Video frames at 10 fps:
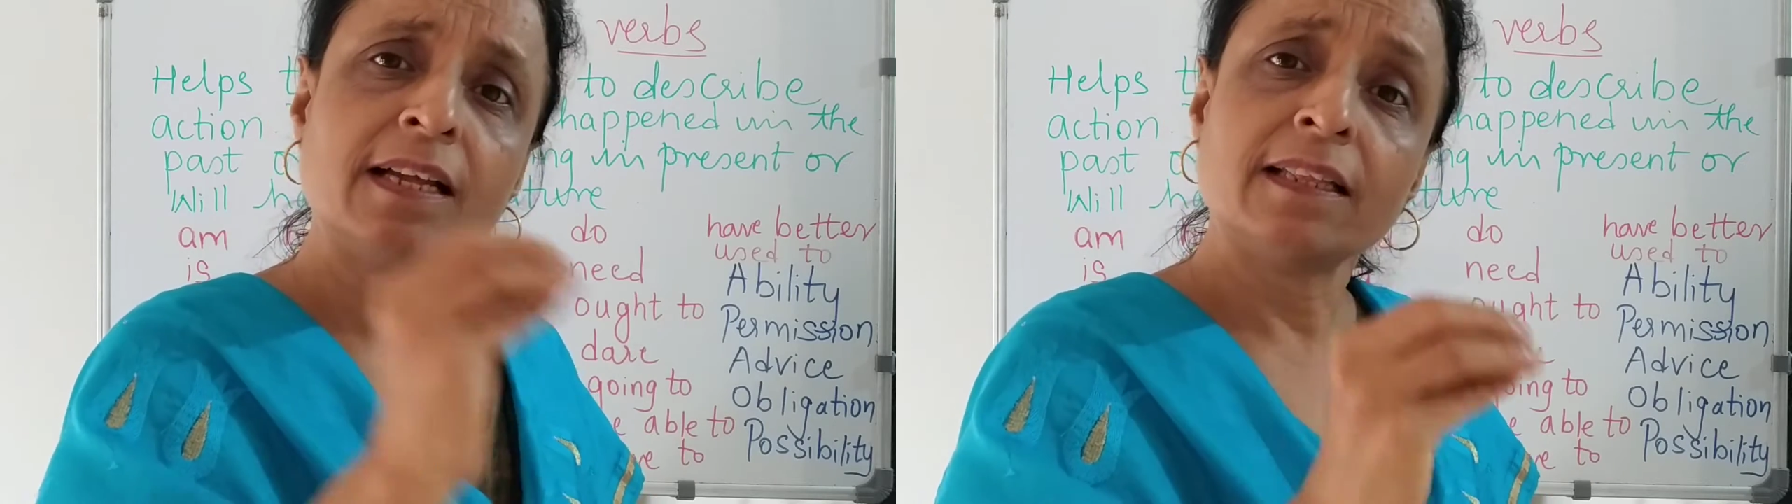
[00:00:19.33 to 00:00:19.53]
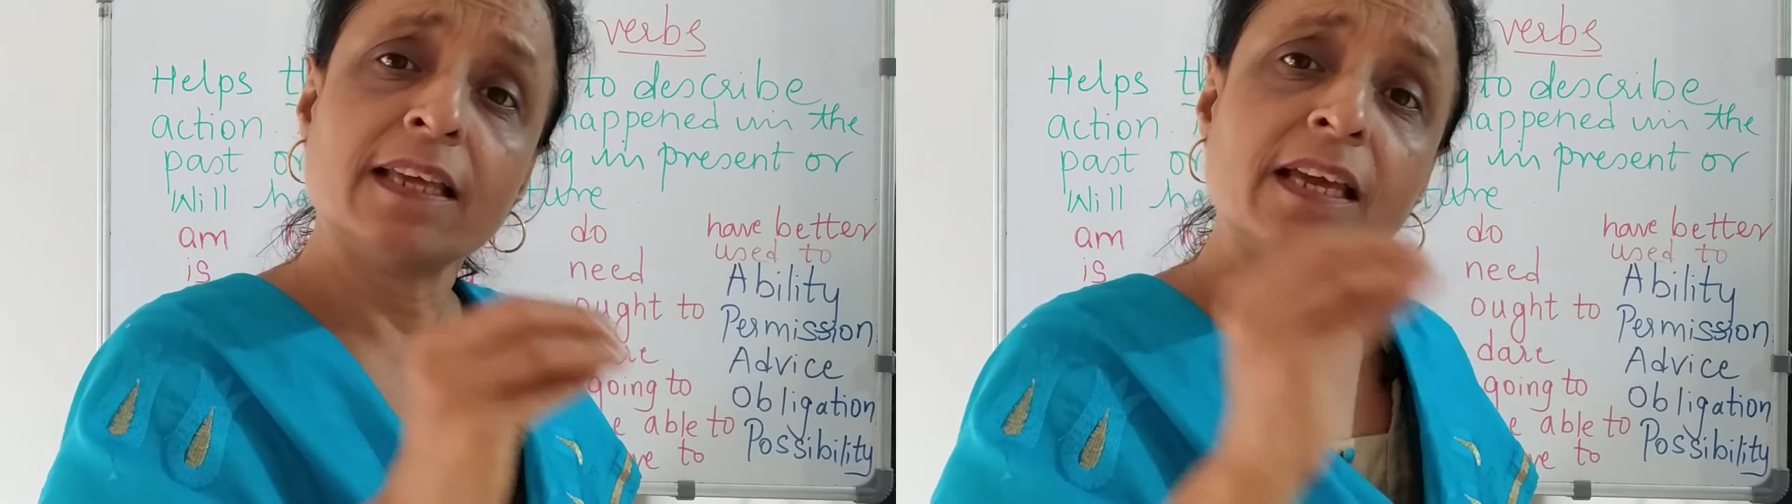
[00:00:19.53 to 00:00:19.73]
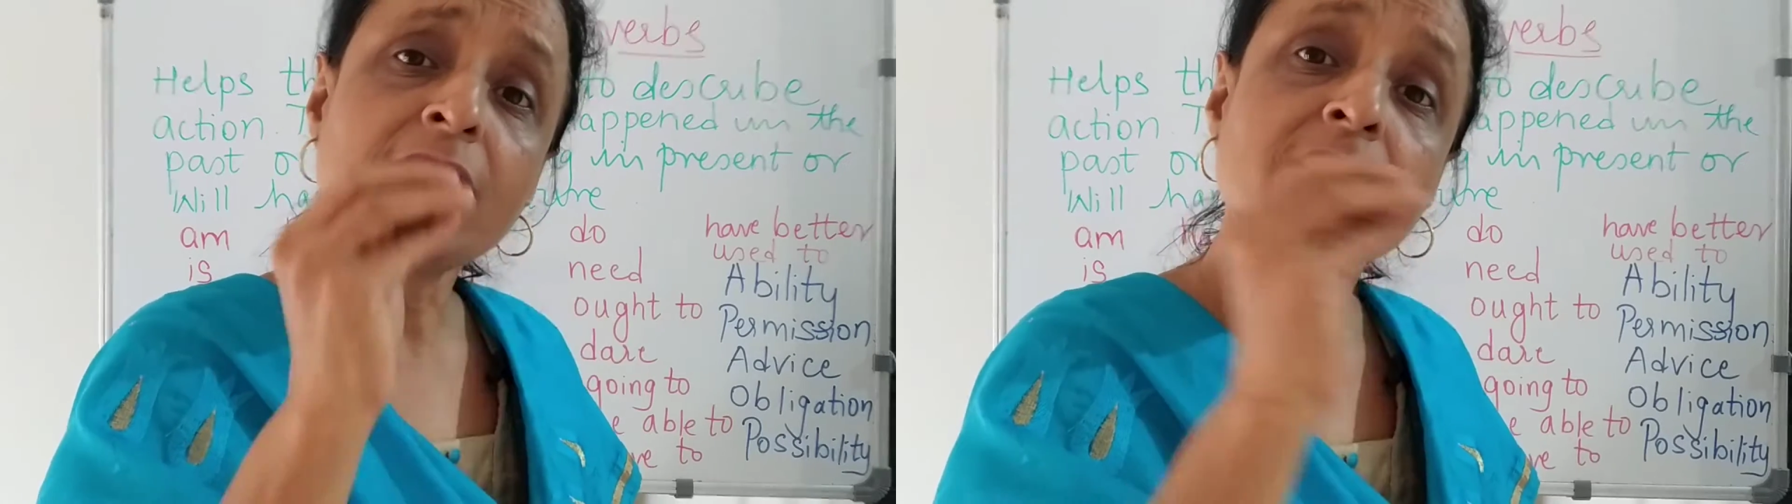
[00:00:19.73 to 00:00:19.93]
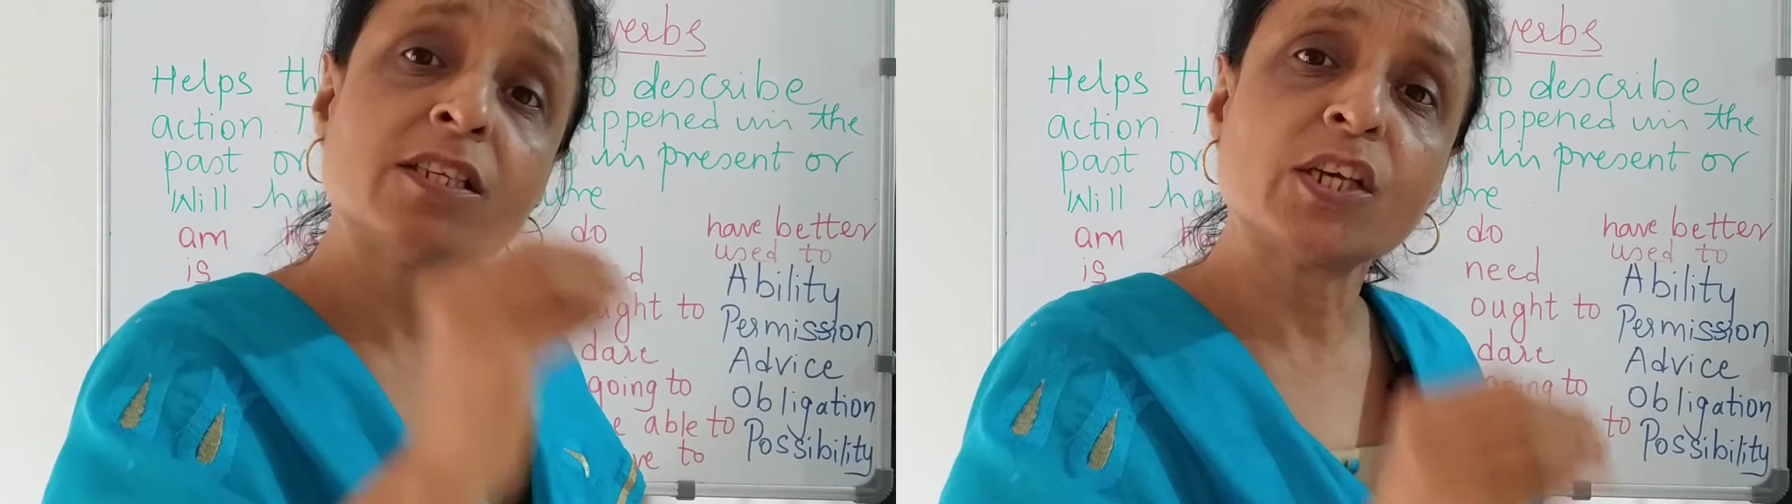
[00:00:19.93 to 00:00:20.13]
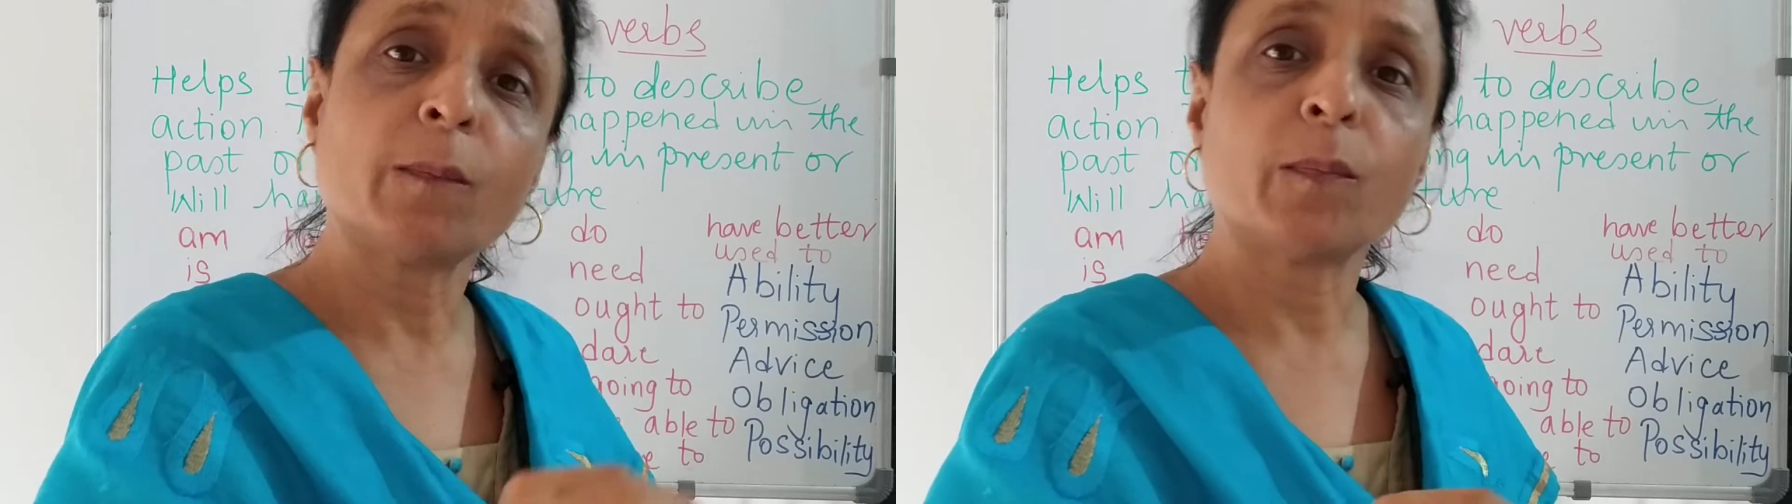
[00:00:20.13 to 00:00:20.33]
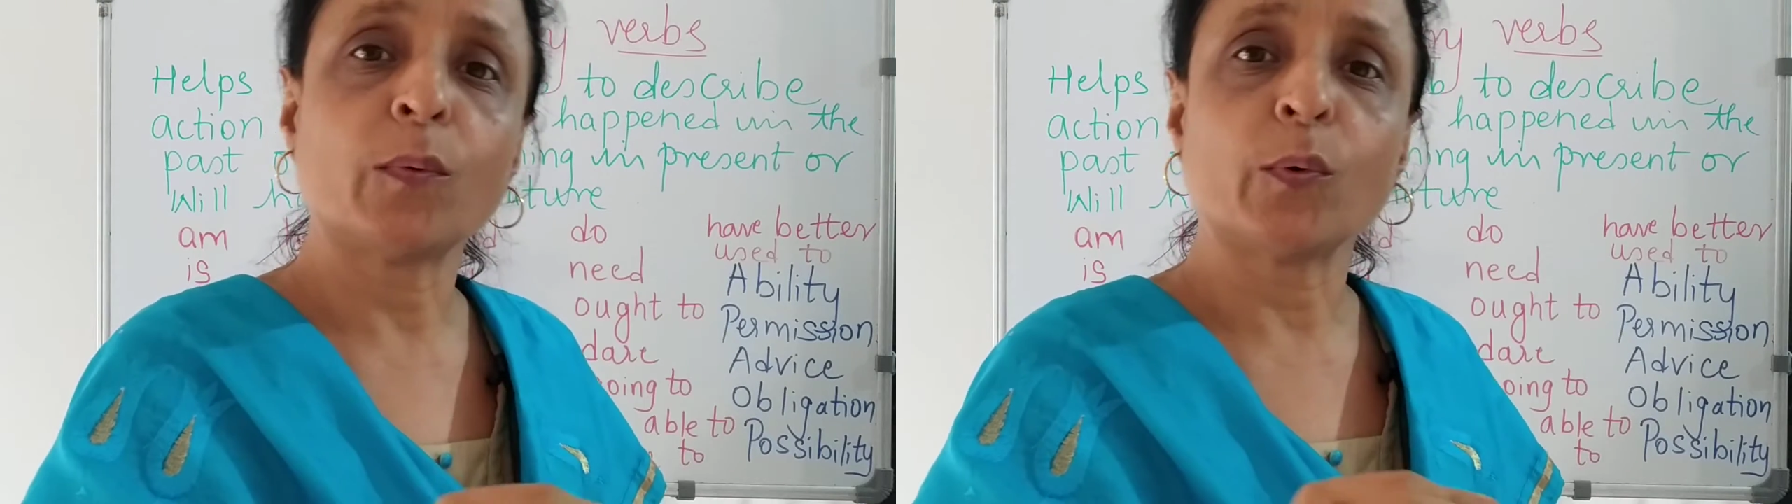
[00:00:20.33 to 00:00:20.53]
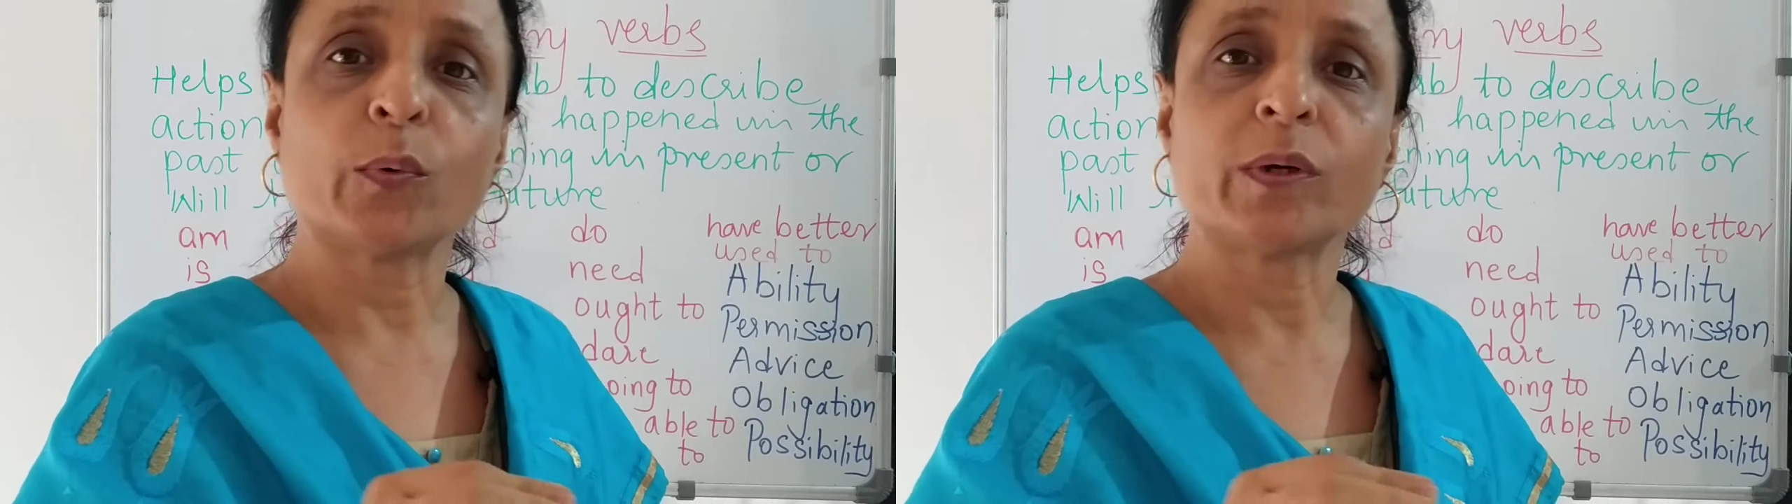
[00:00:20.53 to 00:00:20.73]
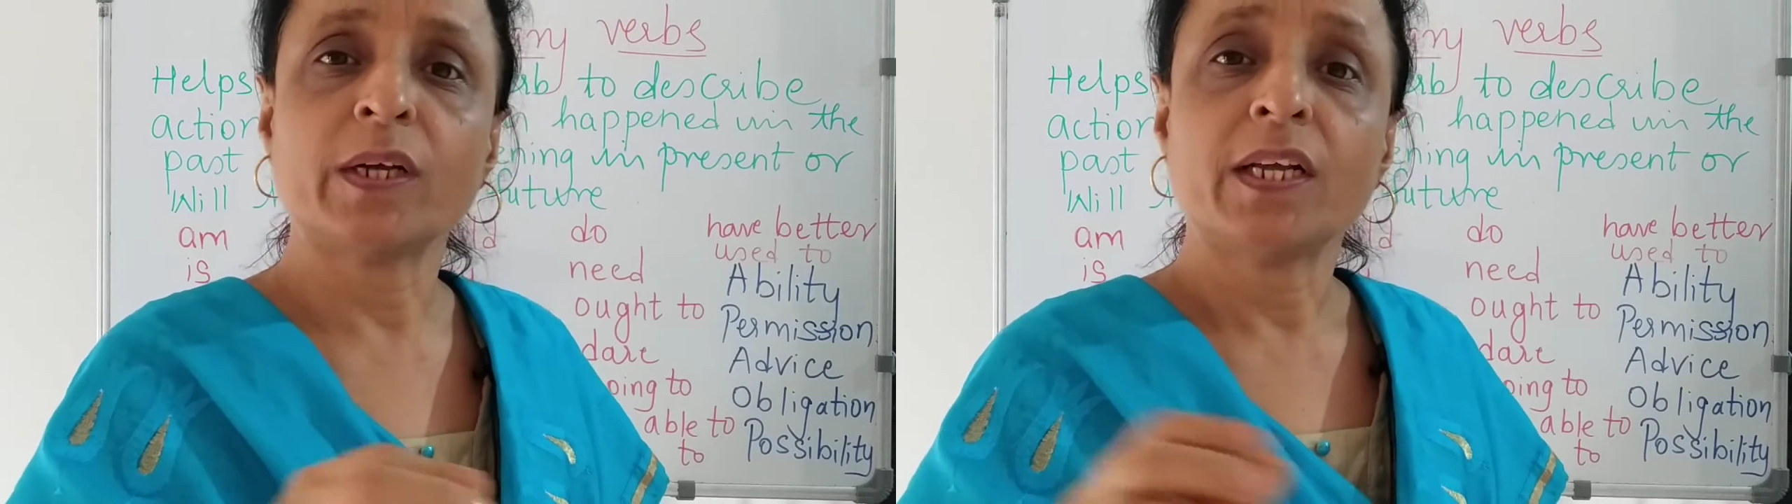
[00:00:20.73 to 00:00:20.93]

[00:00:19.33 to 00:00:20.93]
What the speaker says: they support.